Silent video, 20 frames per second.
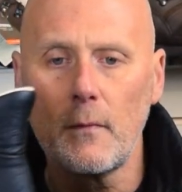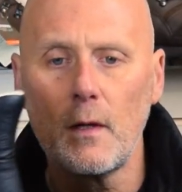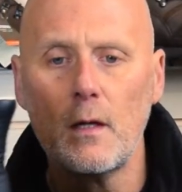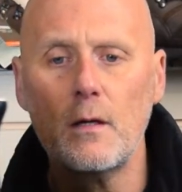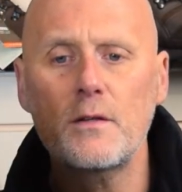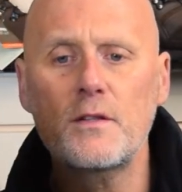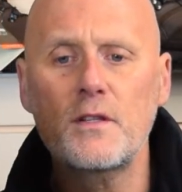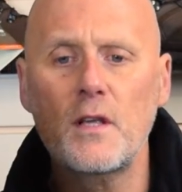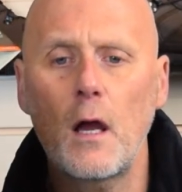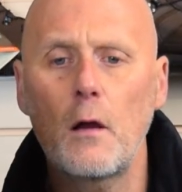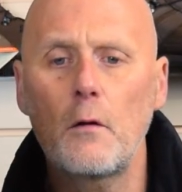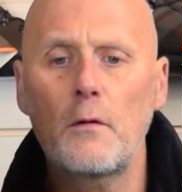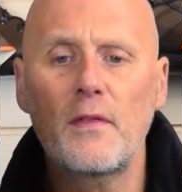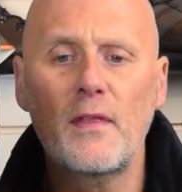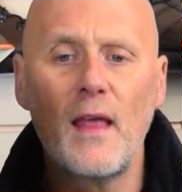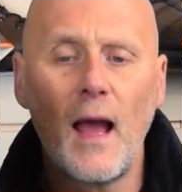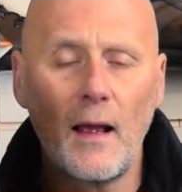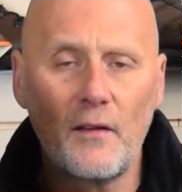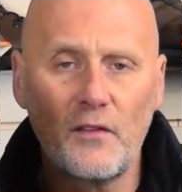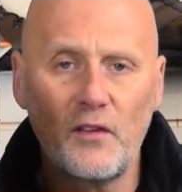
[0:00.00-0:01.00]
So
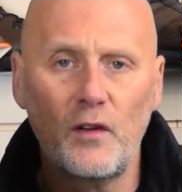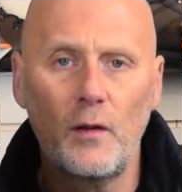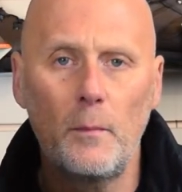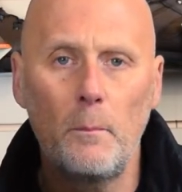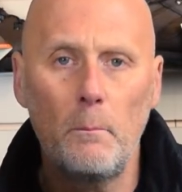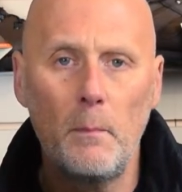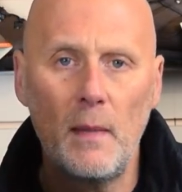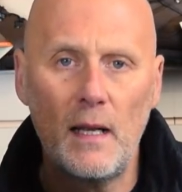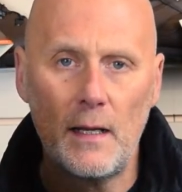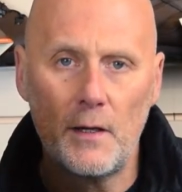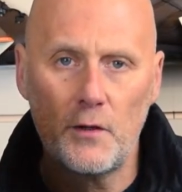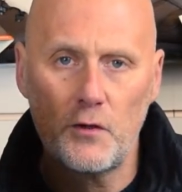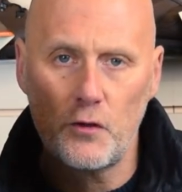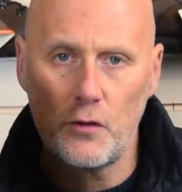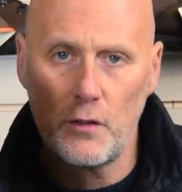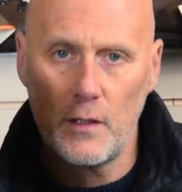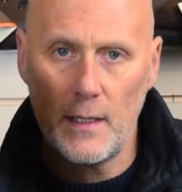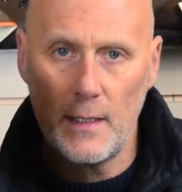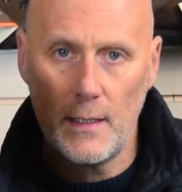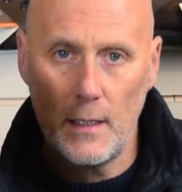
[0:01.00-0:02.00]
that's a
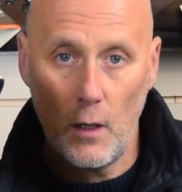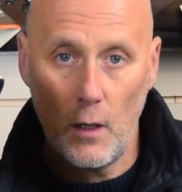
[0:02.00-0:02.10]
military